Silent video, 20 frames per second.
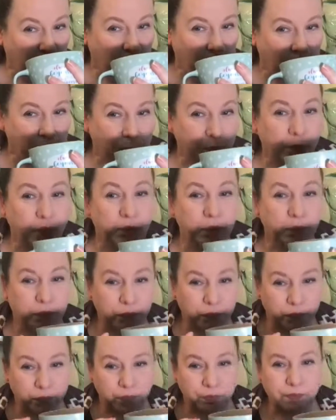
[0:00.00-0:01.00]

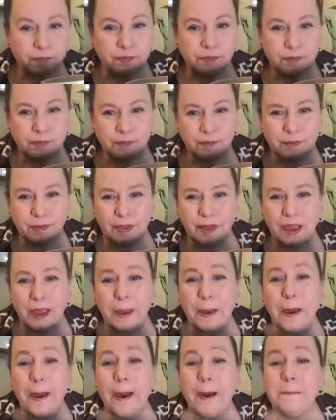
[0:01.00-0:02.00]

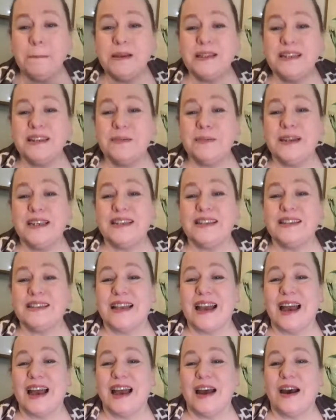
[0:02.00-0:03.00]
out. Busy Bee
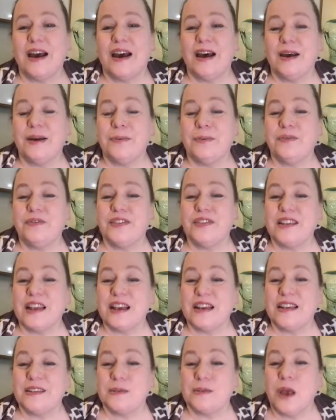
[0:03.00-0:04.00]

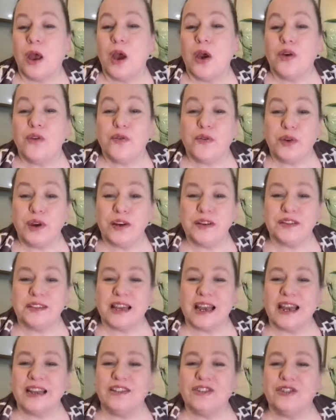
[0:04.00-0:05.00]
says, fruits. I
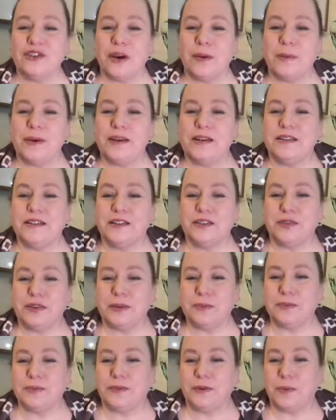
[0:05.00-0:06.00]
had strawberries and
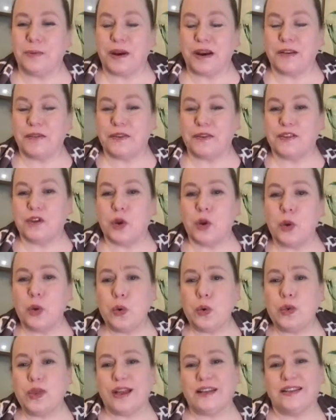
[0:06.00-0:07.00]
crepes for breakfast.
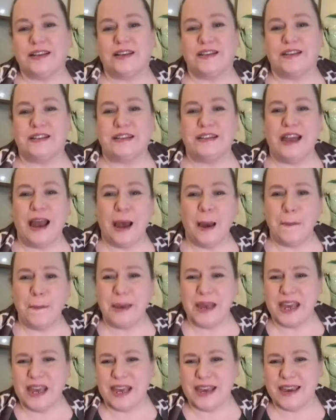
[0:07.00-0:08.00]
Ooh, that sounds
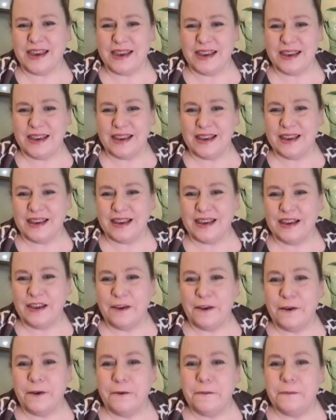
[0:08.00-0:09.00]
yummy.
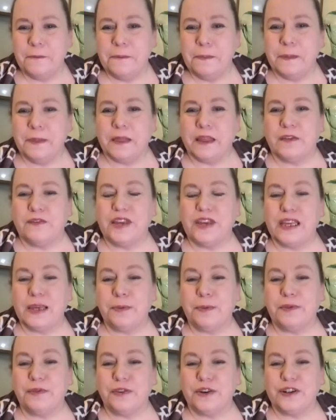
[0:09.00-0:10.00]
Vicky
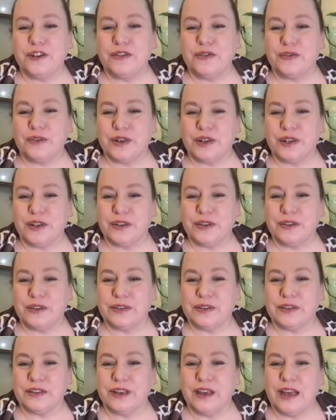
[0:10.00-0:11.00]
prefers
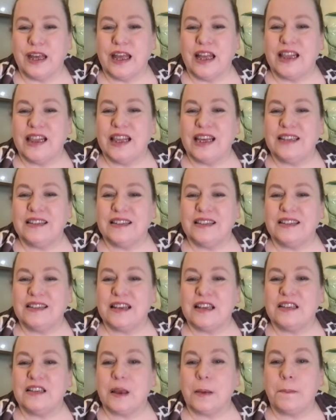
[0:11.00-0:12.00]
fruits. Liza
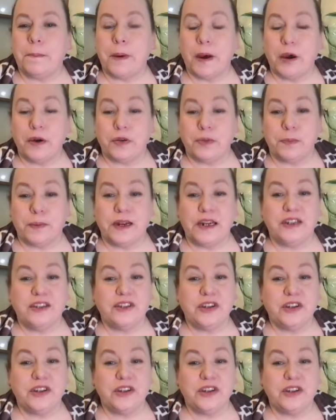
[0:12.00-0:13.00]
says both, but I
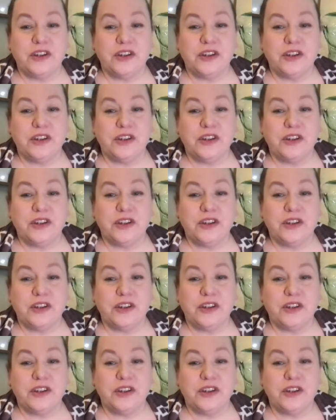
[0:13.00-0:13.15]
don't.